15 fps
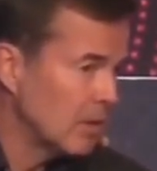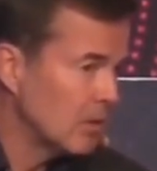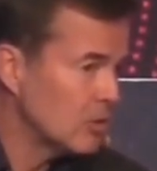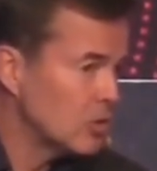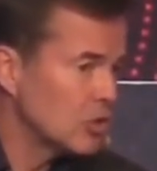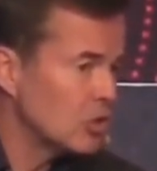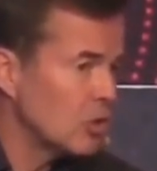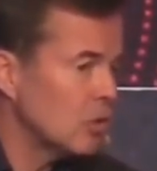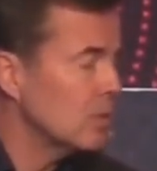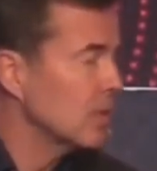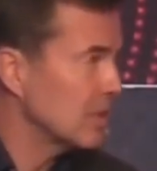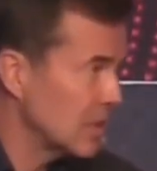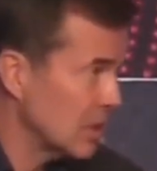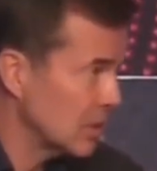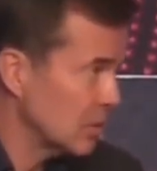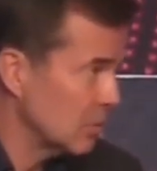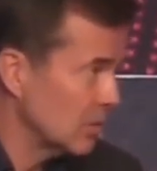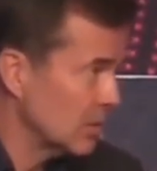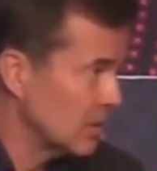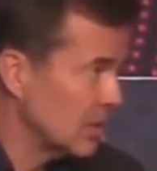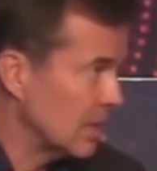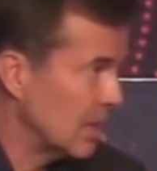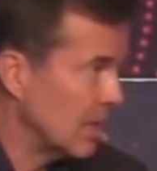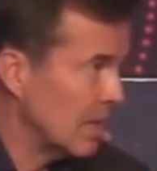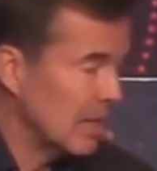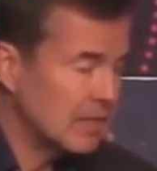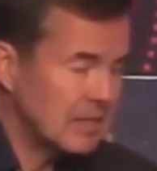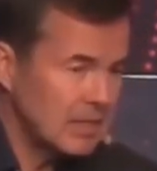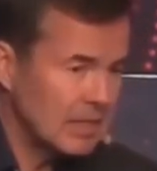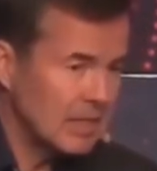They're so accessible today.
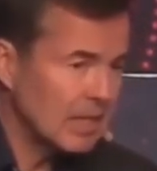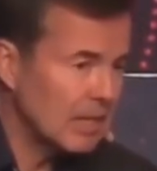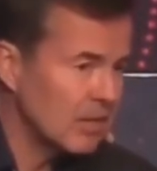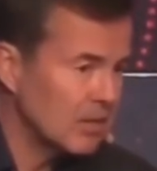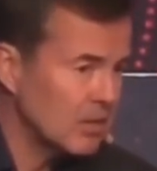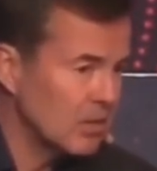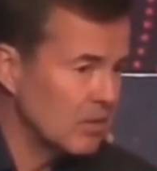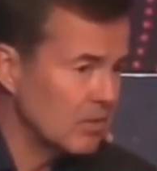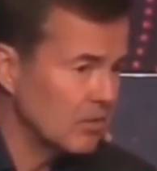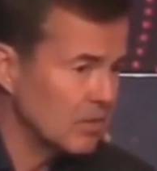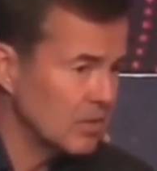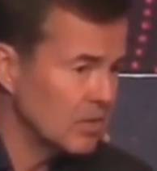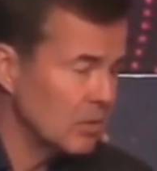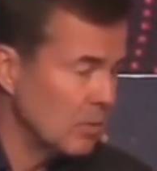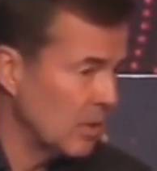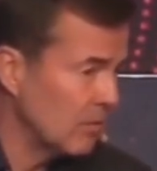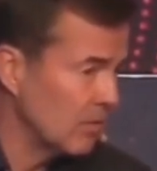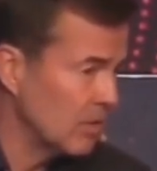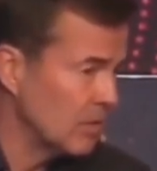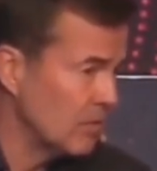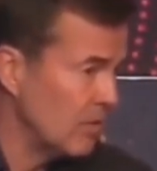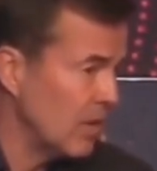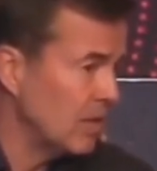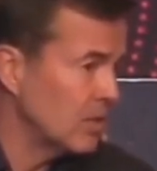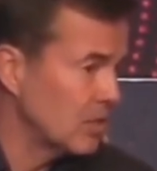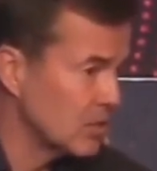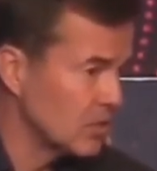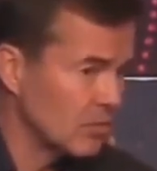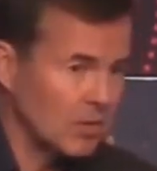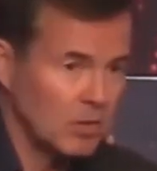At Singularity University, we have this
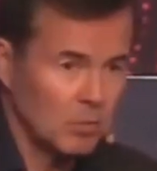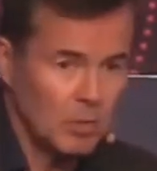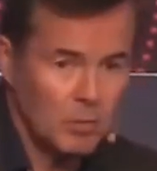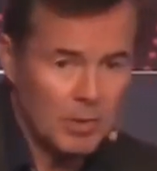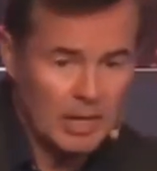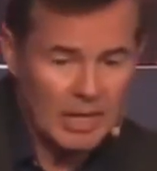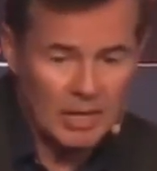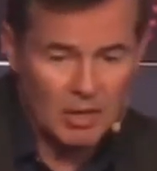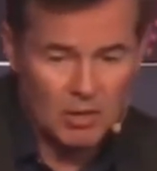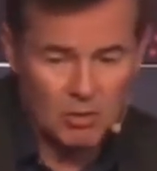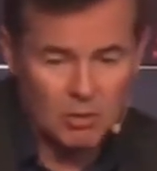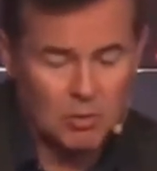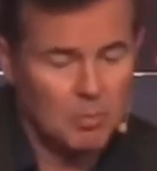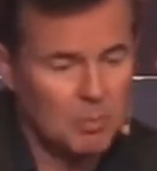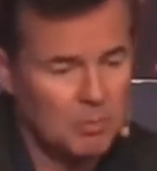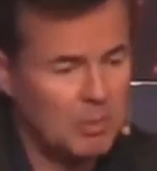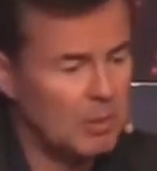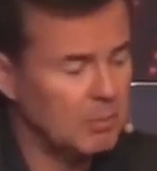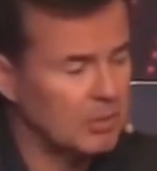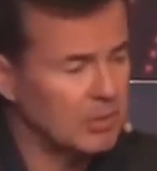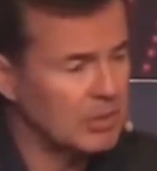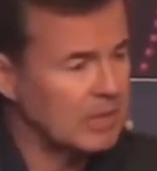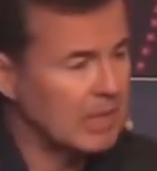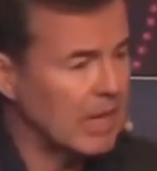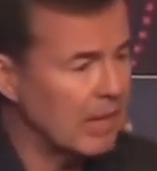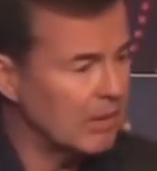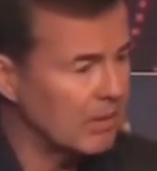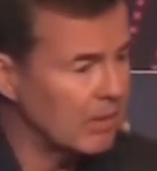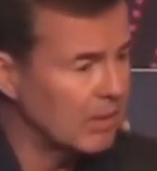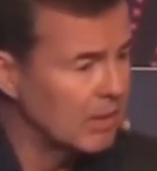ventures fund where we get a group of people
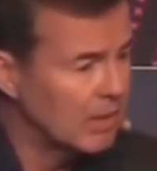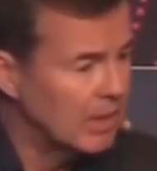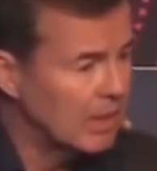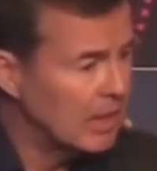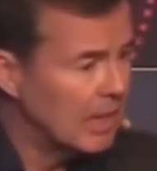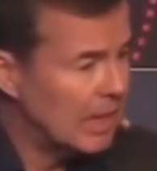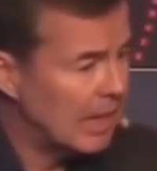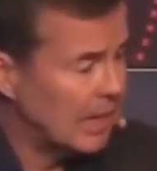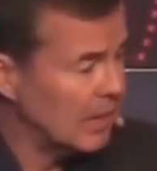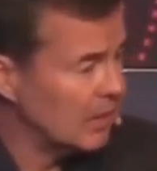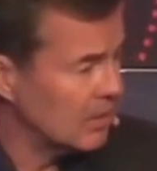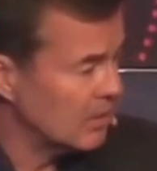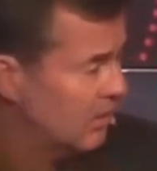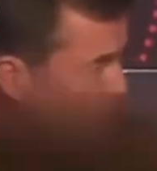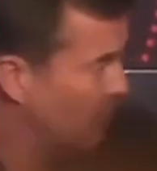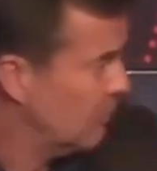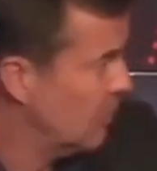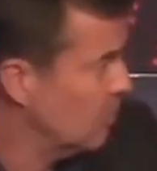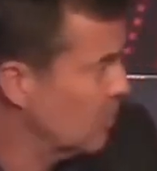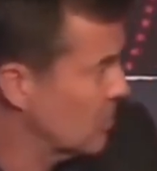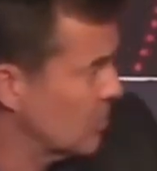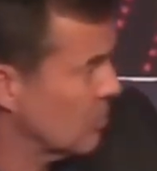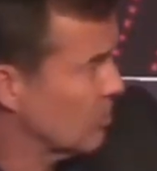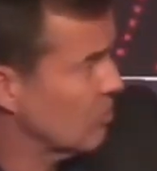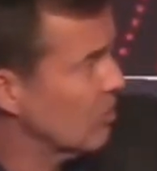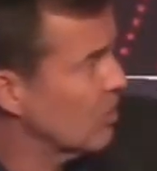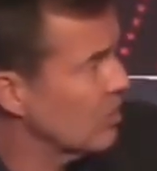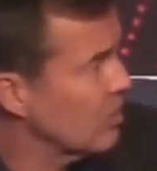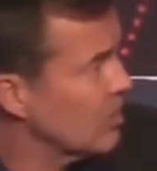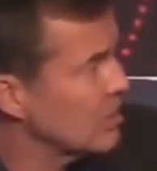together. And if it was the
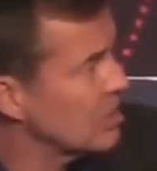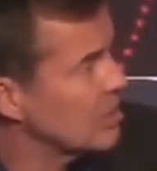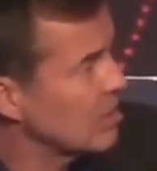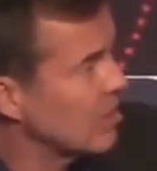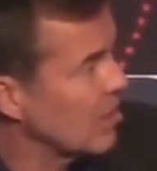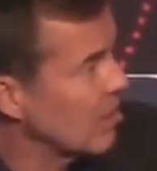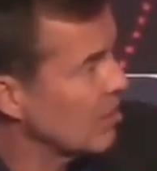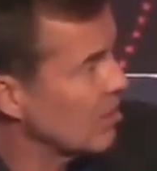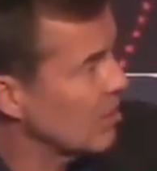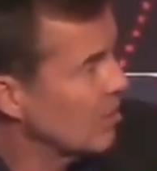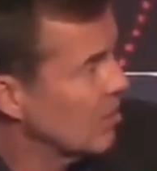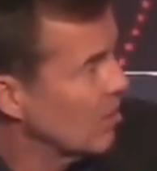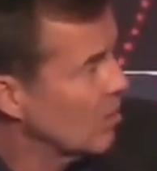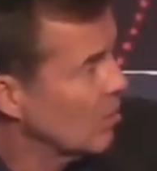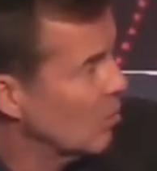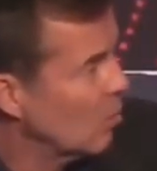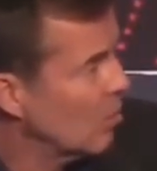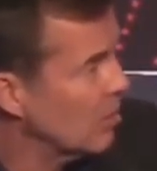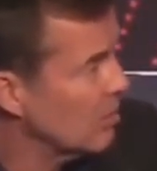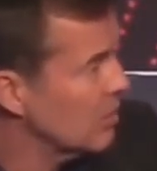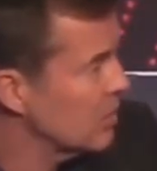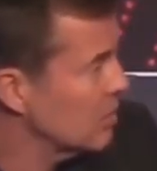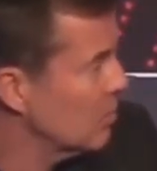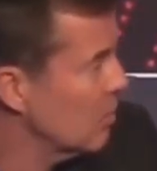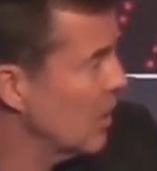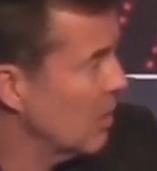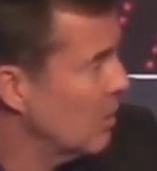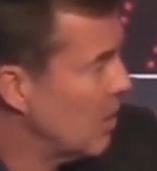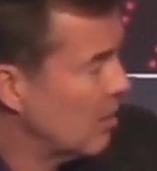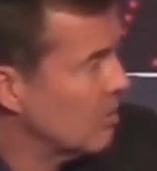three of us together, one of us
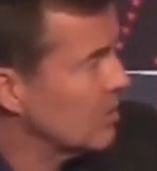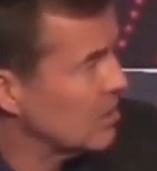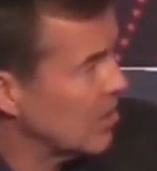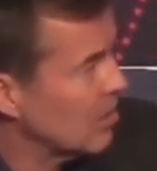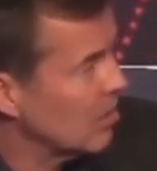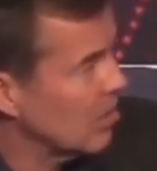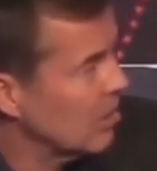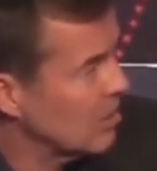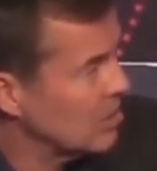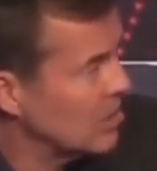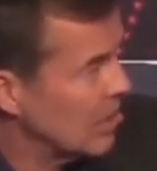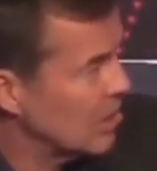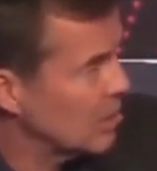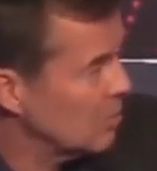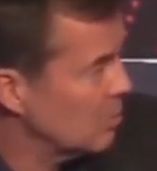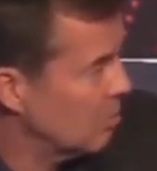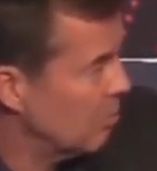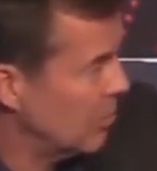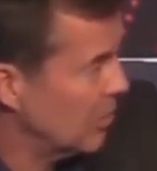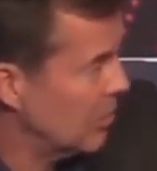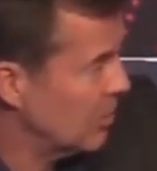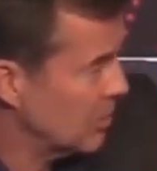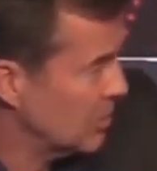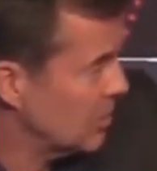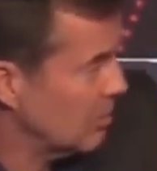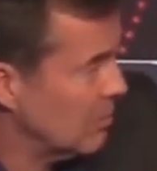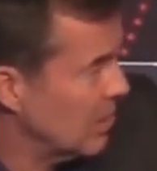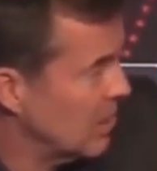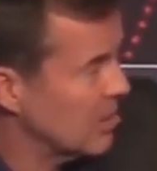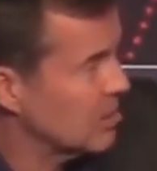may have a technology expert,
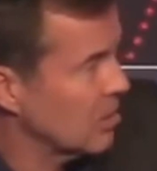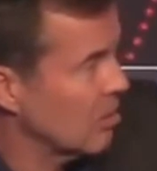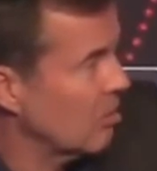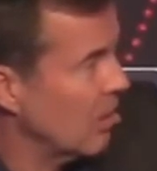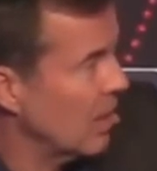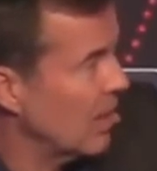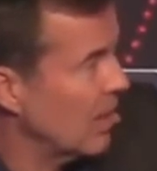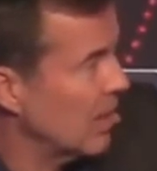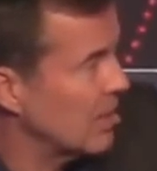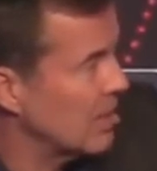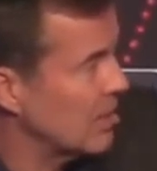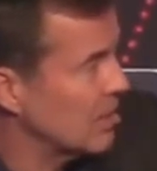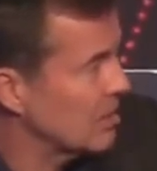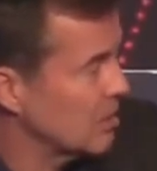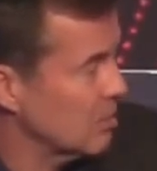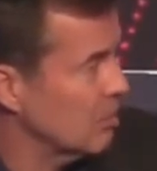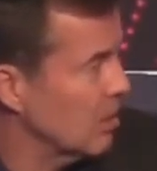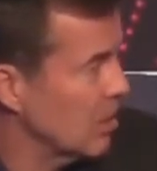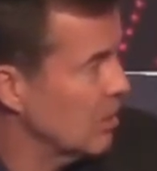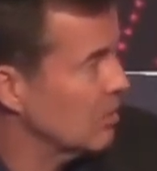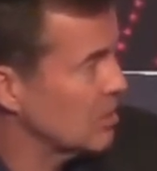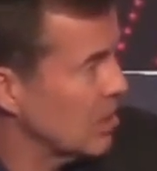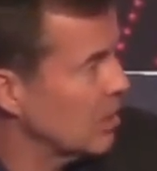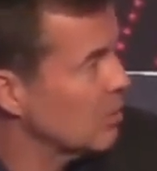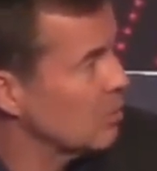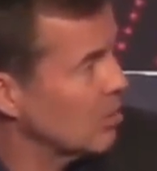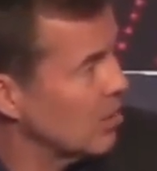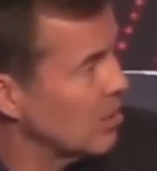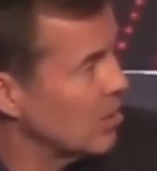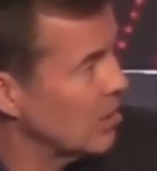somebody has a great idea, somebody knows how to
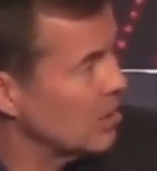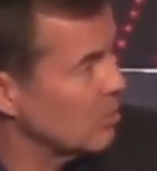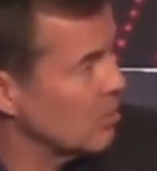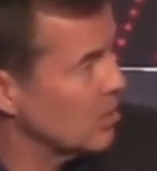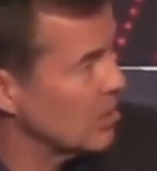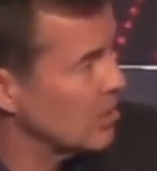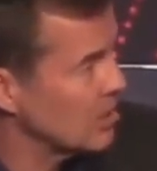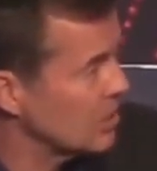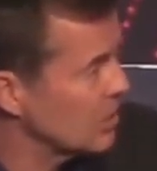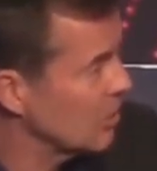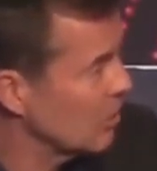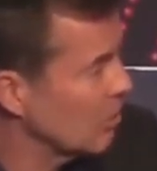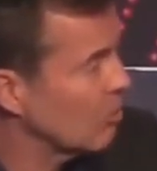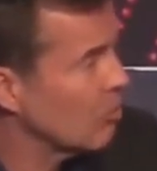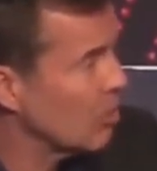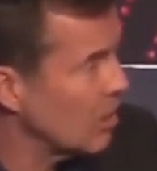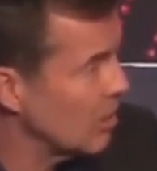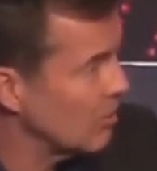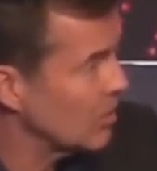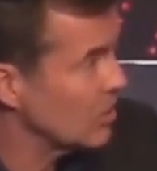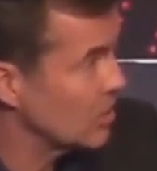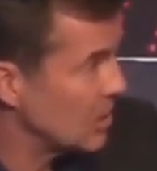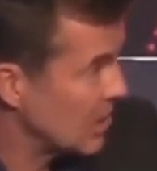put it into business, and the three of us